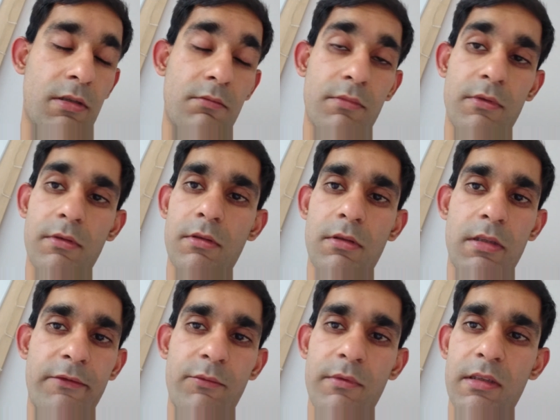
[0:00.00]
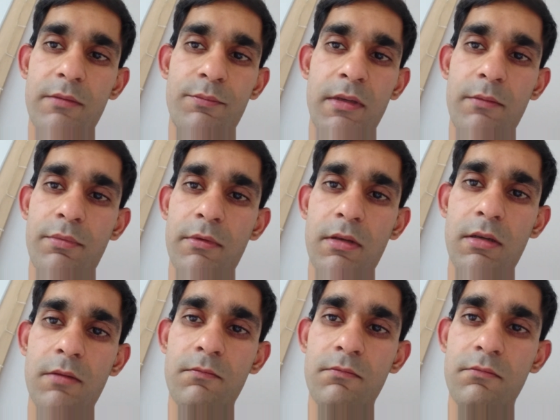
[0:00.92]
Unbelievable, these people
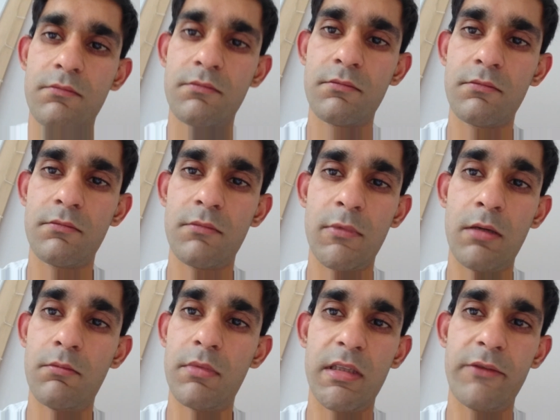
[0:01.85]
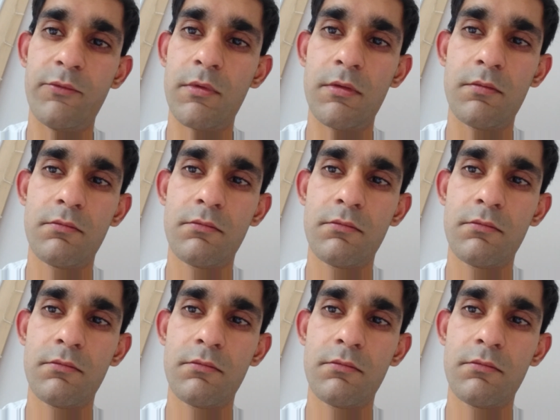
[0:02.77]
are. Unbelievable.